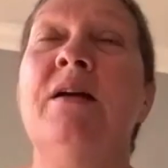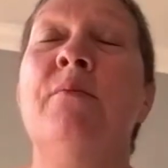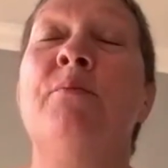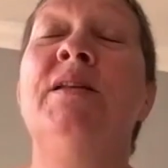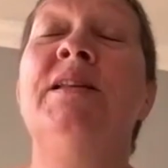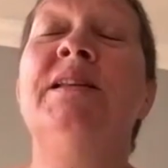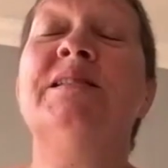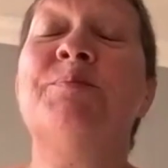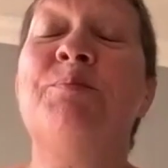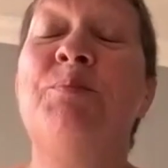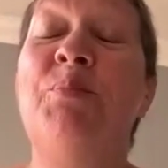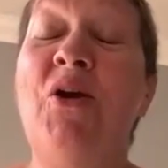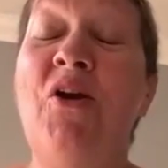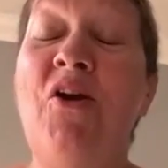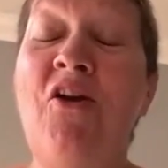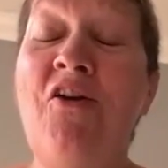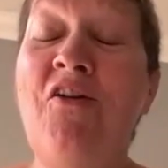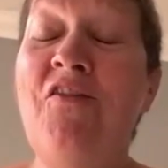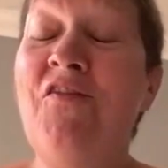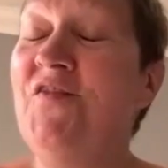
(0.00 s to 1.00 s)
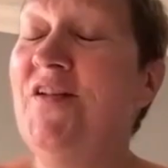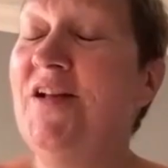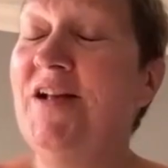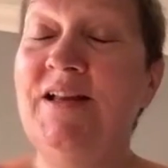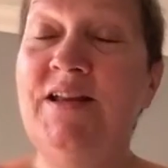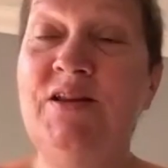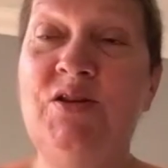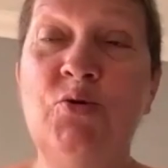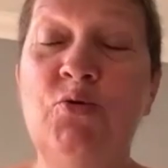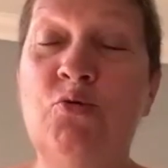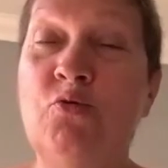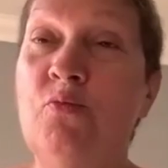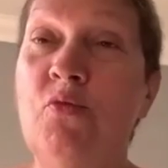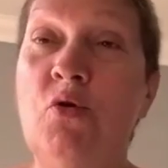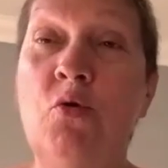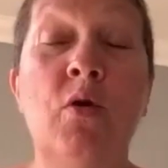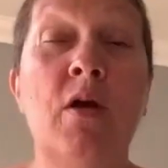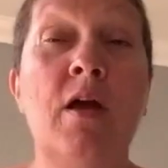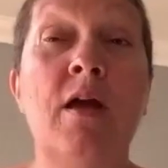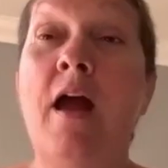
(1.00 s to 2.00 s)
But it's perfectly
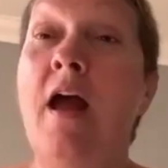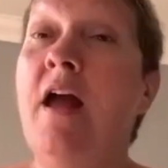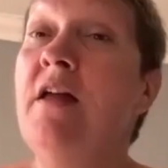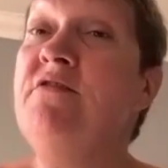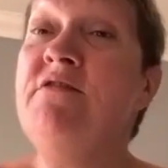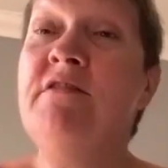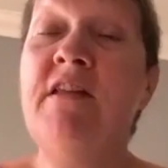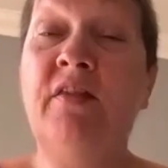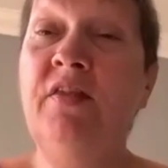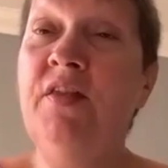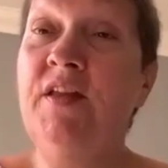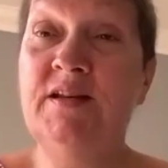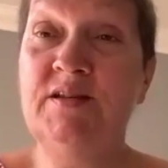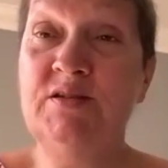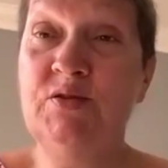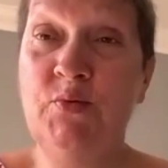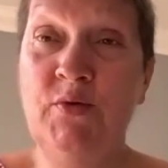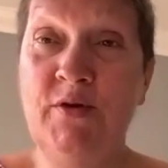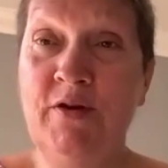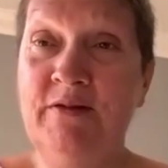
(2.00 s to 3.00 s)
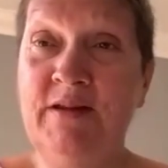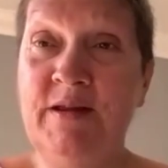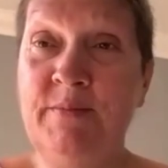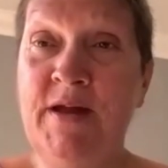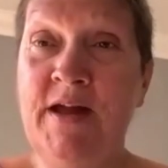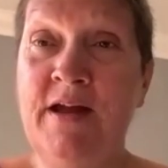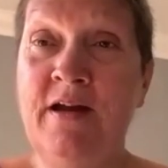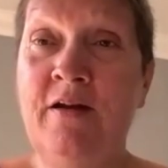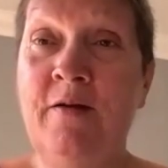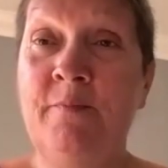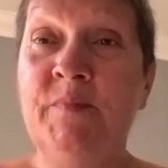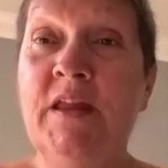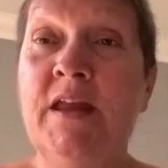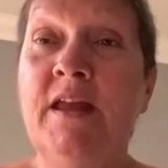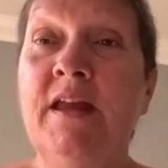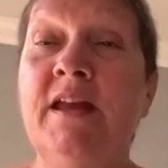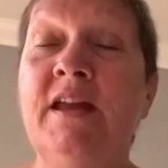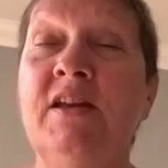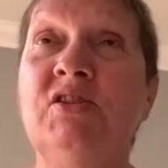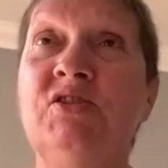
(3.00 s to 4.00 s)
normal and nothing to worry about.
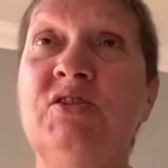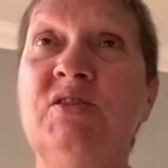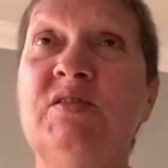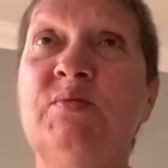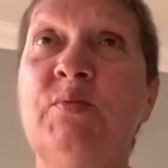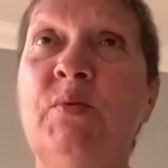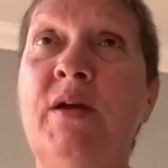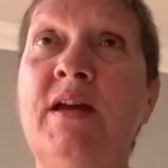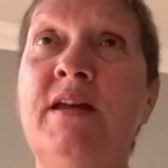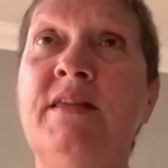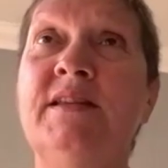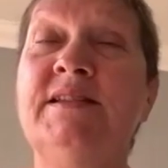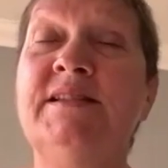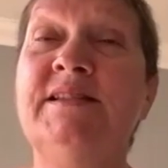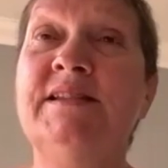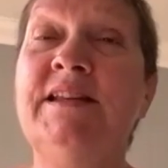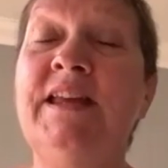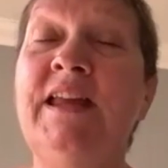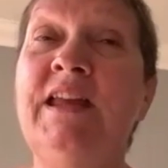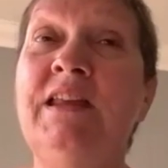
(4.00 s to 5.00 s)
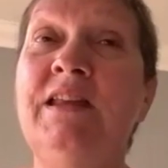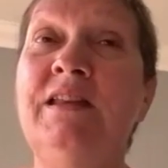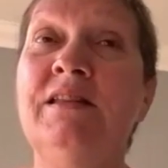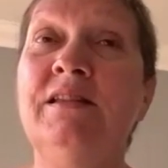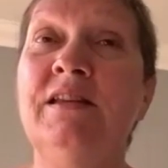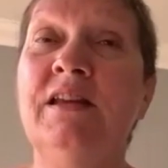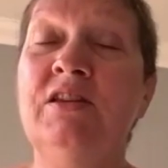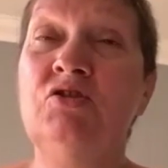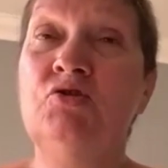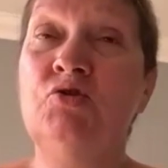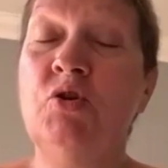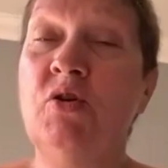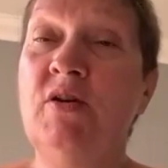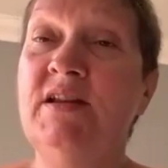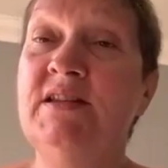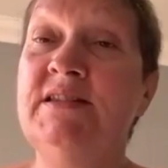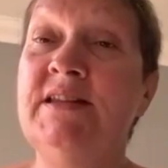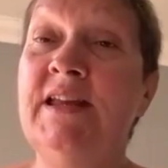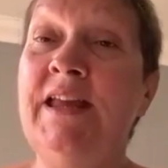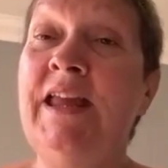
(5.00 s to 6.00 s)
It's just where the skin is
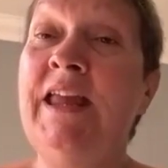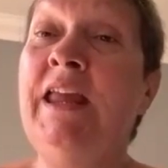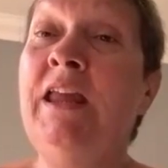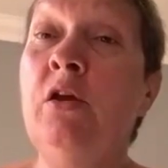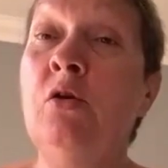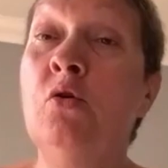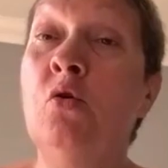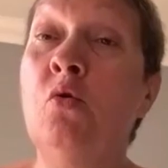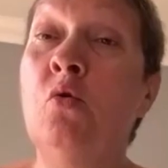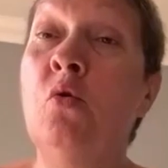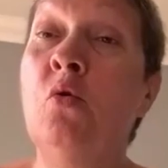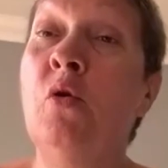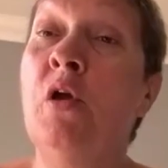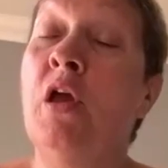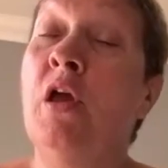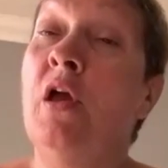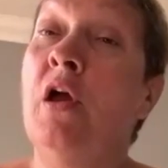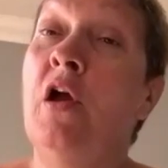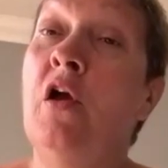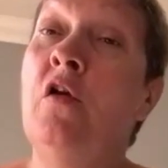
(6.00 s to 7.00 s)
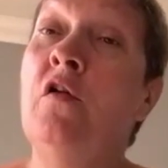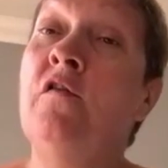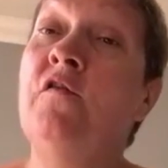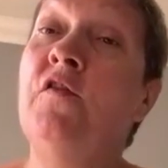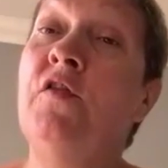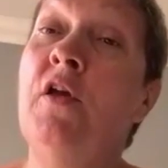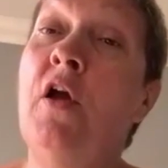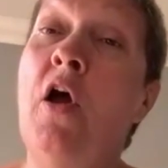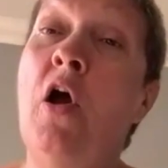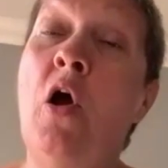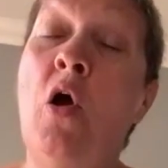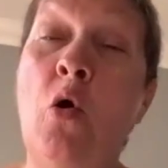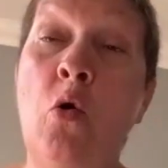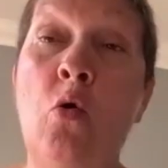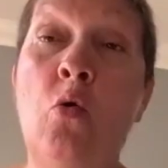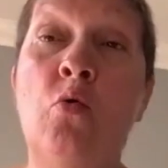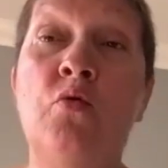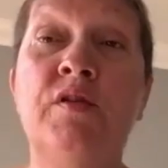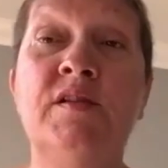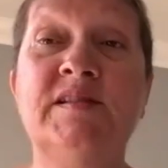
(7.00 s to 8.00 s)
trying to heal over the
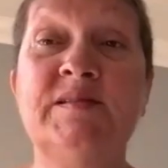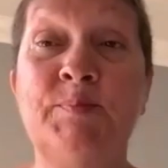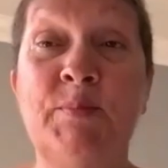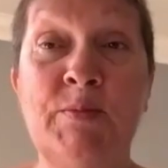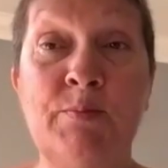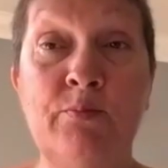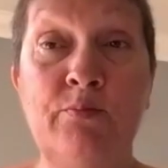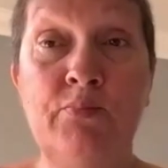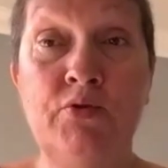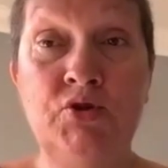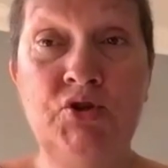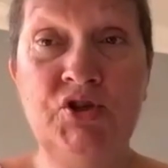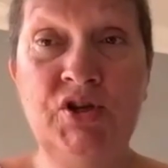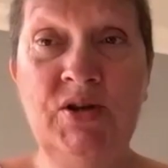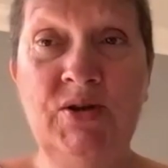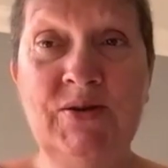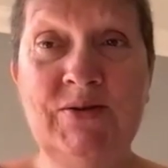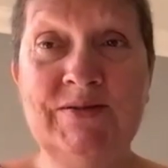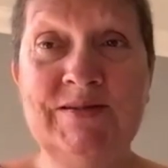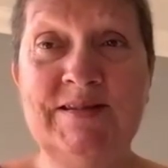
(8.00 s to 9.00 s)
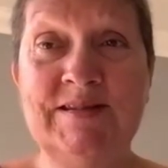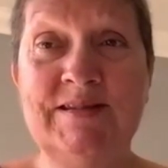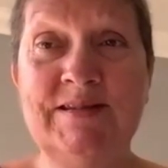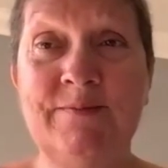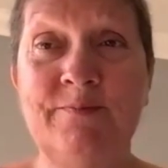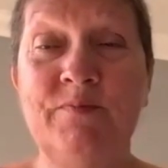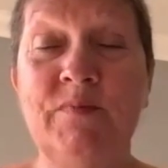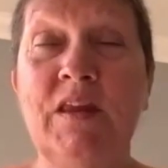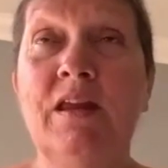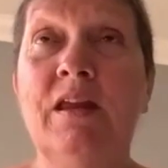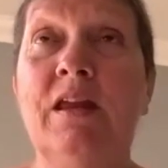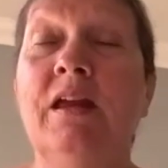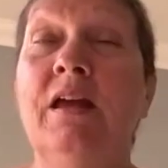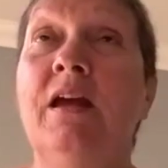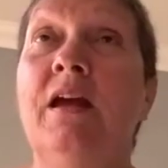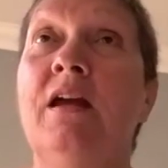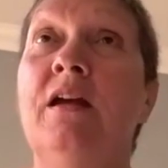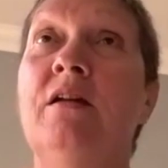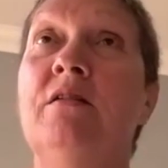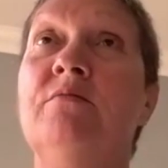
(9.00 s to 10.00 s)
hole that's been produced. Mm-hmm,
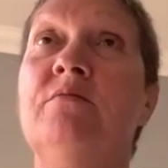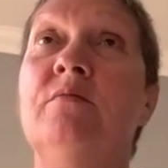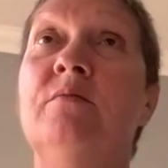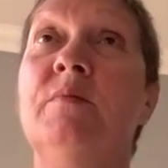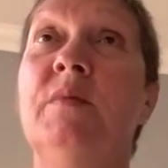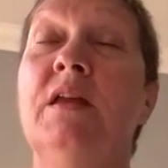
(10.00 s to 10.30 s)
um, mm-hmm.